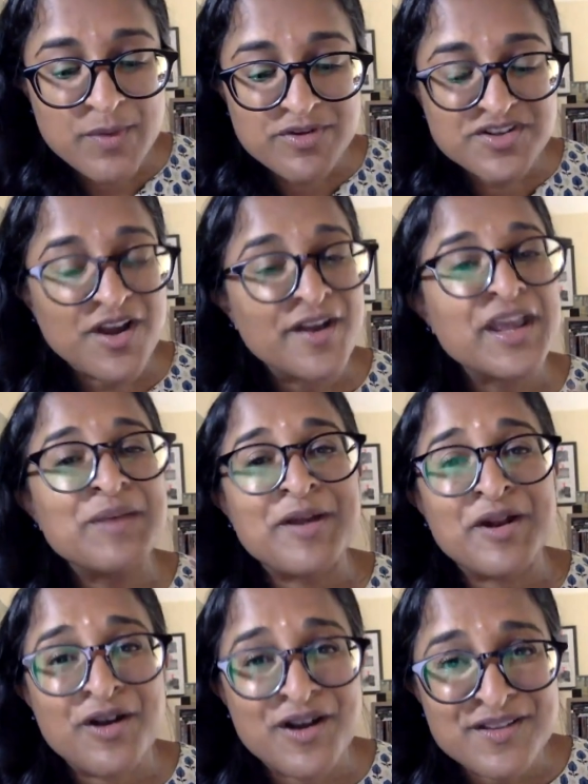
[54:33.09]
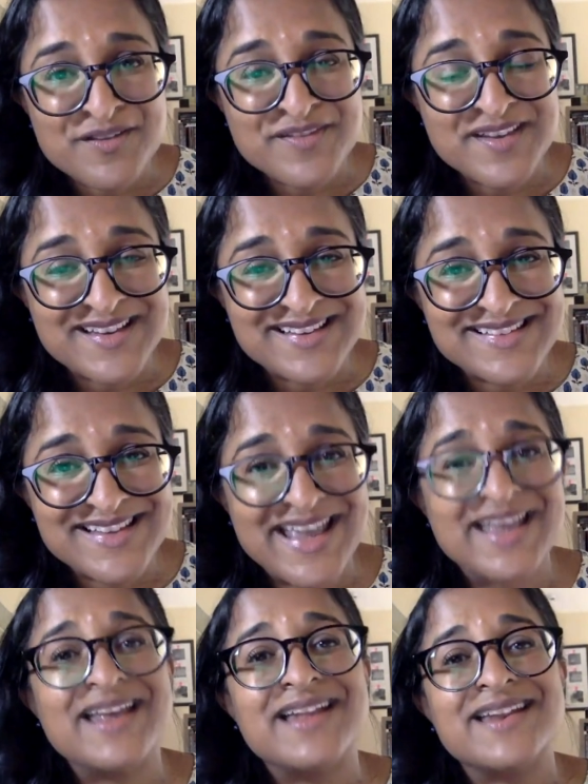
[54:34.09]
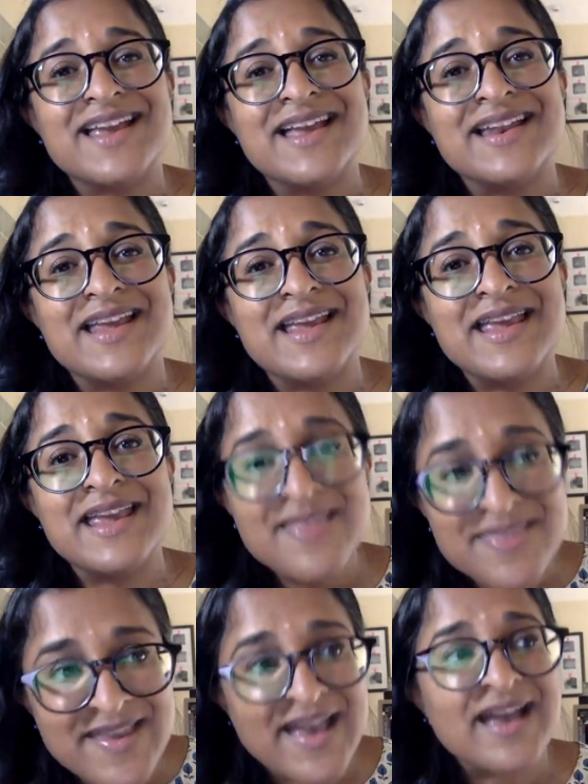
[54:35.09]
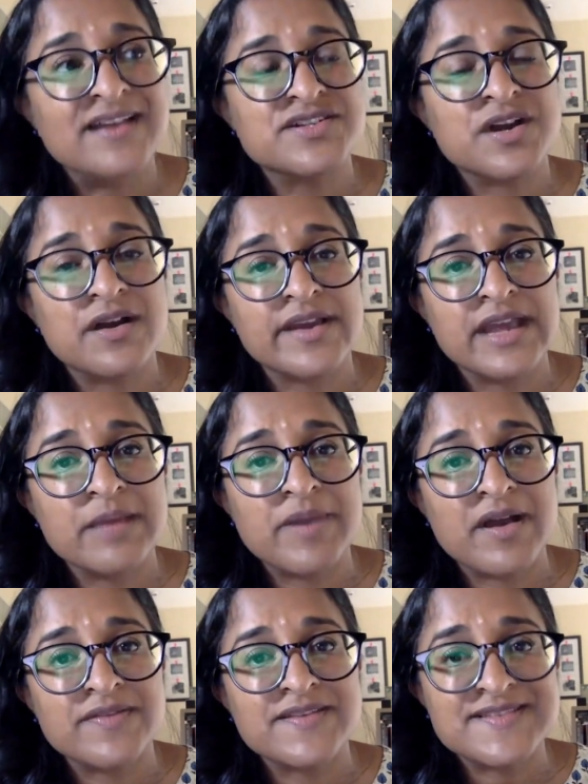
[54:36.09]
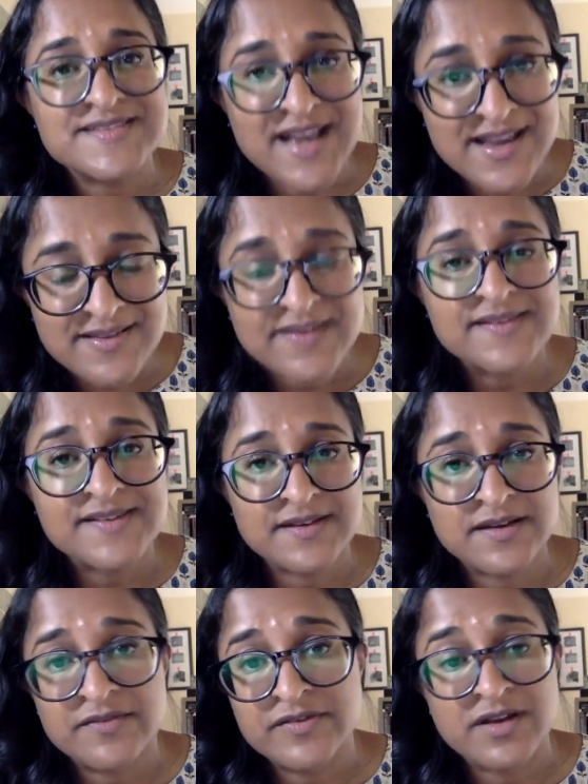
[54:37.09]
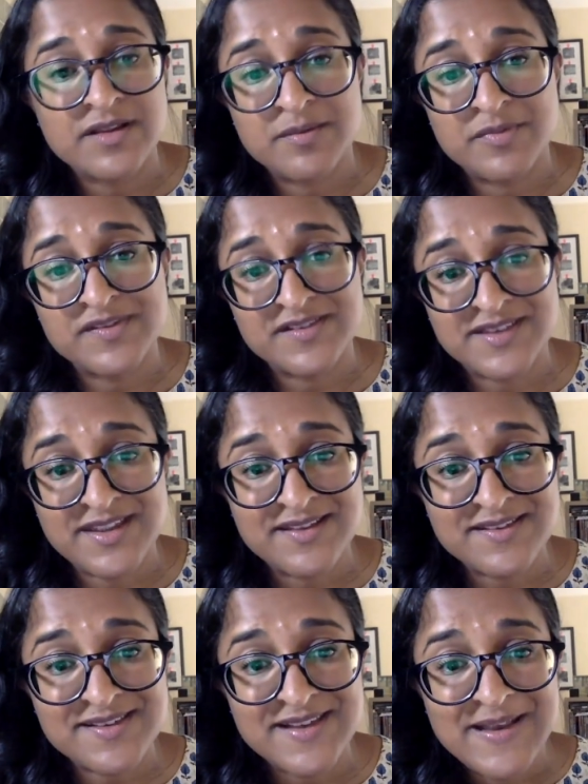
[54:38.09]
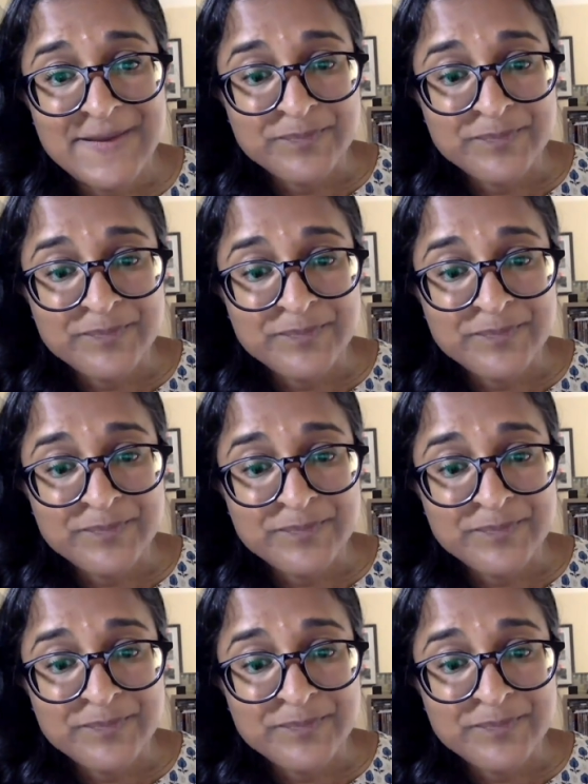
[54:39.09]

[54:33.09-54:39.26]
We were talking about all of this, and and in that, talking about the silence of Colombo's elites.